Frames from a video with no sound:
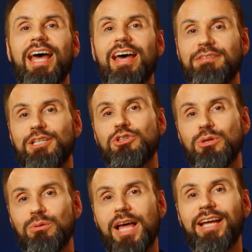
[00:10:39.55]
having
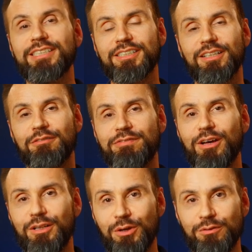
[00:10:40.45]
two lights
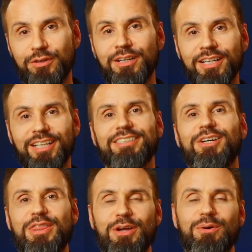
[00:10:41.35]
fall over
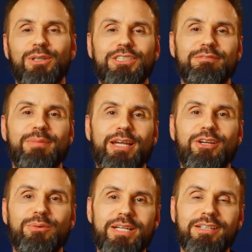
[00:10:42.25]
during the course of my
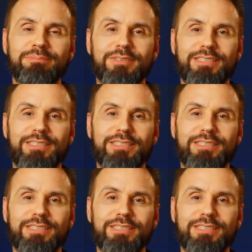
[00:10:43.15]
career.